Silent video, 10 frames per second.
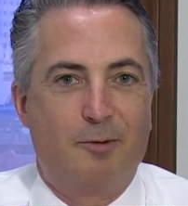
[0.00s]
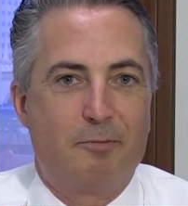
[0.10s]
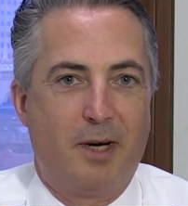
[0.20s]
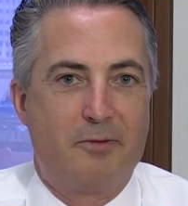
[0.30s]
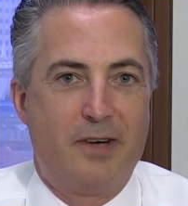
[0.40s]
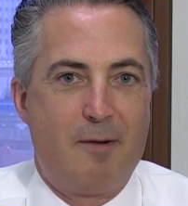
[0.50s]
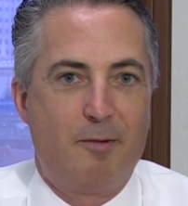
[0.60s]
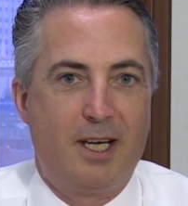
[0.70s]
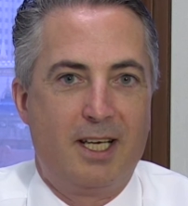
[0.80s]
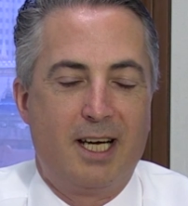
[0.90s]
with my
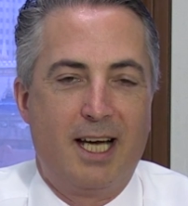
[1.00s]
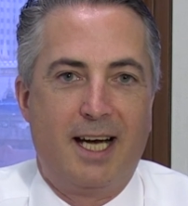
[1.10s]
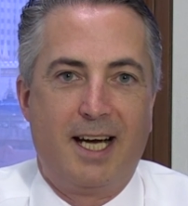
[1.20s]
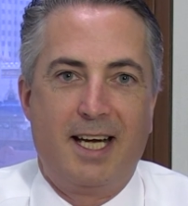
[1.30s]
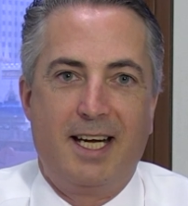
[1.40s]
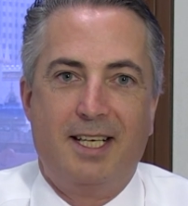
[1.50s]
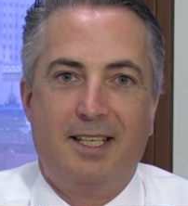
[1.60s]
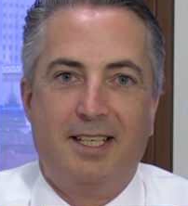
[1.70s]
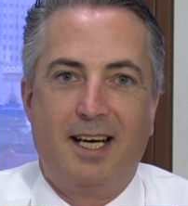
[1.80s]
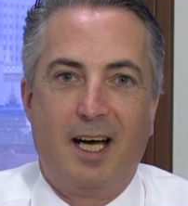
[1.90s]
family
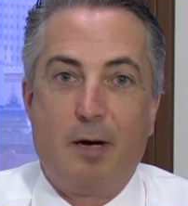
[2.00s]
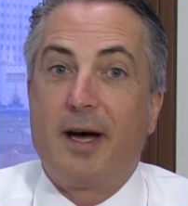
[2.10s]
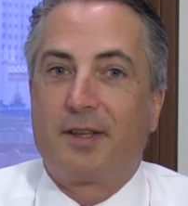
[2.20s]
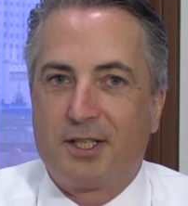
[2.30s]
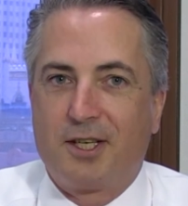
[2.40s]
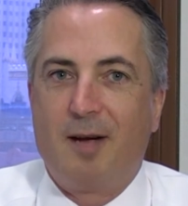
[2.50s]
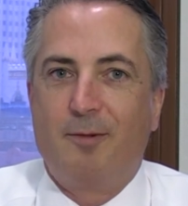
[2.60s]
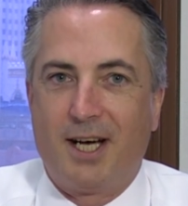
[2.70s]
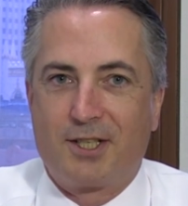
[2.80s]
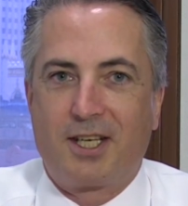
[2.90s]
in about this time
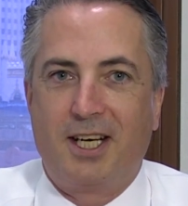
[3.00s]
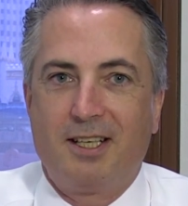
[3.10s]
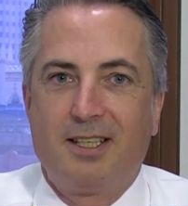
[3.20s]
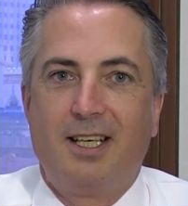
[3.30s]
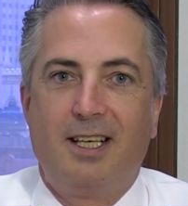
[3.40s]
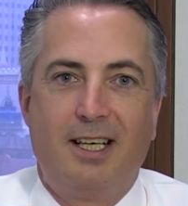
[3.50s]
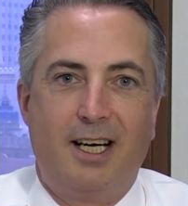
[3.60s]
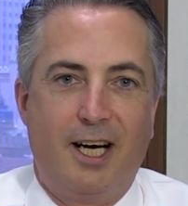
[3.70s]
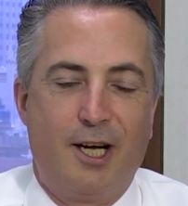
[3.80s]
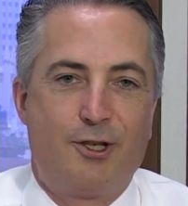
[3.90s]
last year,
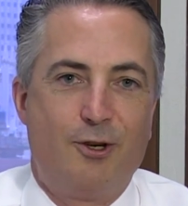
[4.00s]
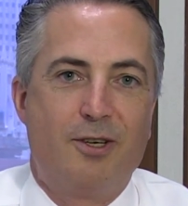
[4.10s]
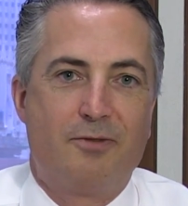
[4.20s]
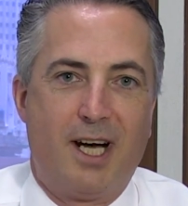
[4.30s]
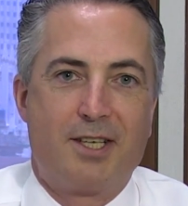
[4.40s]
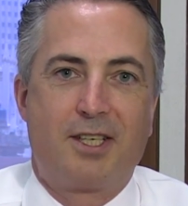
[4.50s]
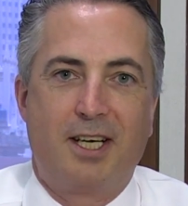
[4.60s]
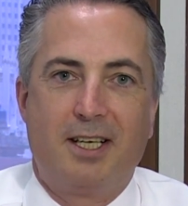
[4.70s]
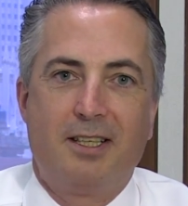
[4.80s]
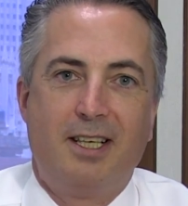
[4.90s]
June of last
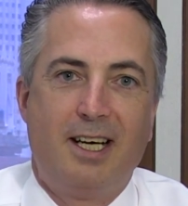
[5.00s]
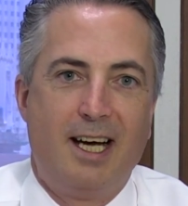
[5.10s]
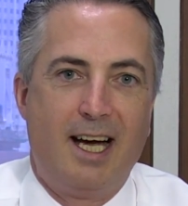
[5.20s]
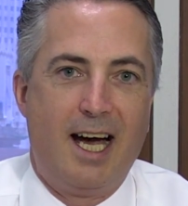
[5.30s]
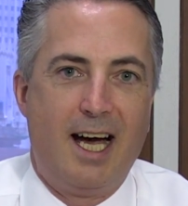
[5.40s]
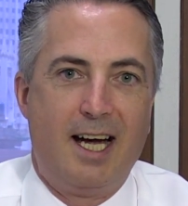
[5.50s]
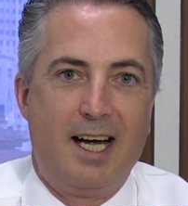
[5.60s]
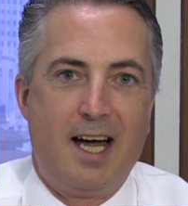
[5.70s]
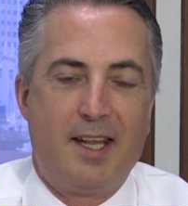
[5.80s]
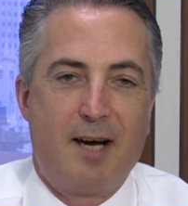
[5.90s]
year,
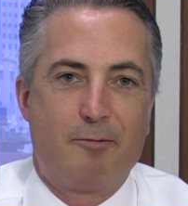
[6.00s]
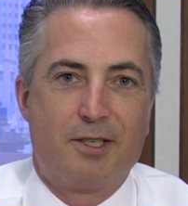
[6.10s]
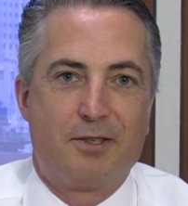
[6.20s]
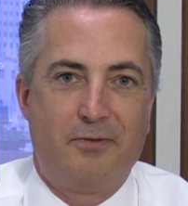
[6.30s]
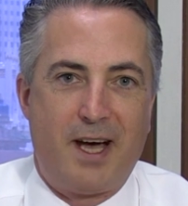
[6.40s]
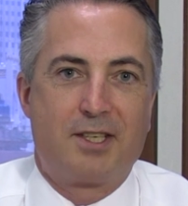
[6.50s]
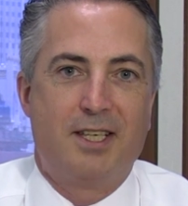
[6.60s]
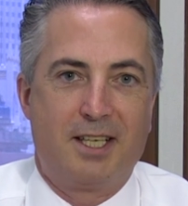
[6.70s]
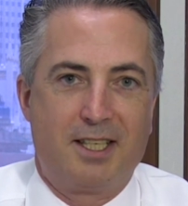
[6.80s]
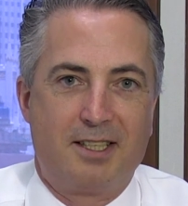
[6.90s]
and that was
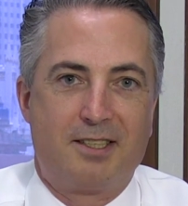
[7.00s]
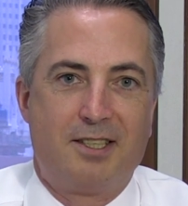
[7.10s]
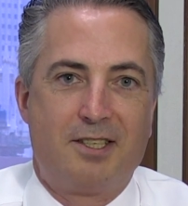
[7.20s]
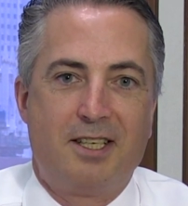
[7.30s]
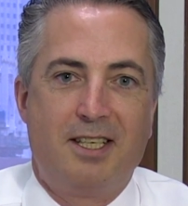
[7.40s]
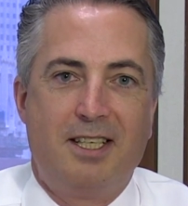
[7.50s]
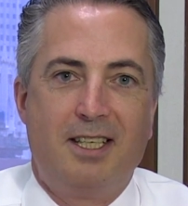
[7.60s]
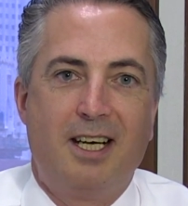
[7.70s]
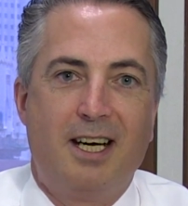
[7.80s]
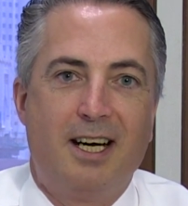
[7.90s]
fascinating to
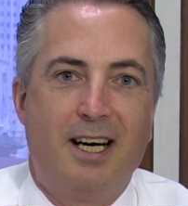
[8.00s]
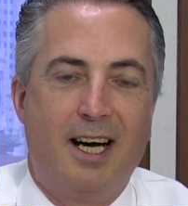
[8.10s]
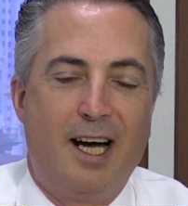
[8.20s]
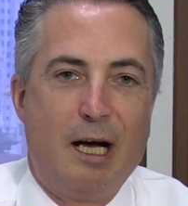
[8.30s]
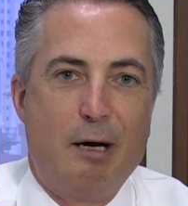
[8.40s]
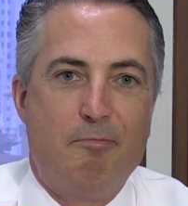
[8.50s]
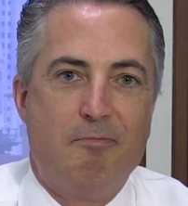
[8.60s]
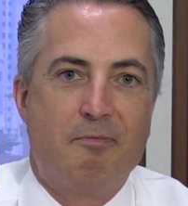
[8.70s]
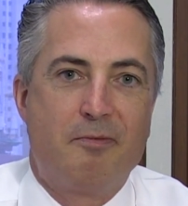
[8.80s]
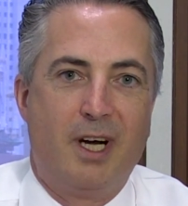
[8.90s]
see
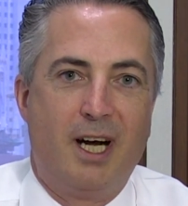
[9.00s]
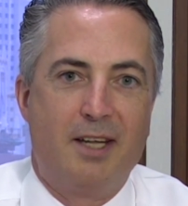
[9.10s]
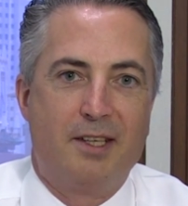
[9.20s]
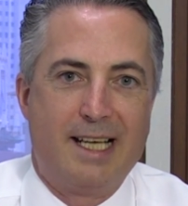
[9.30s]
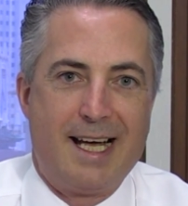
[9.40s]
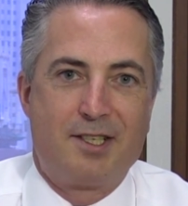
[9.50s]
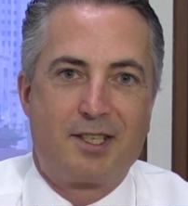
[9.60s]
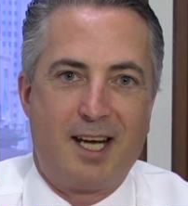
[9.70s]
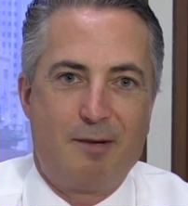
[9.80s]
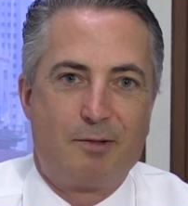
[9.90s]
the
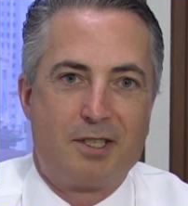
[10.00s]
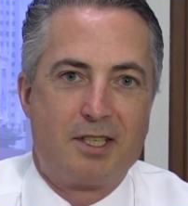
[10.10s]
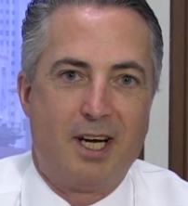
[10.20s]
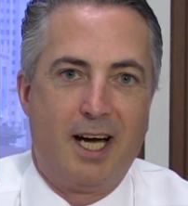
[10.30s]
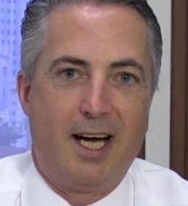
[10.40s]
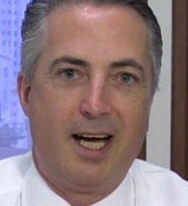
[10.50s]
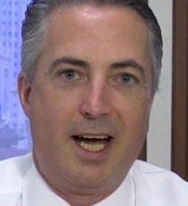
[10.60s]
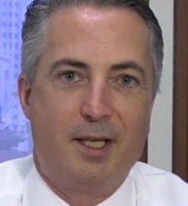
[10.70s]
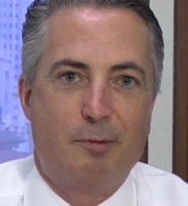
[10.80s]
landscapes and the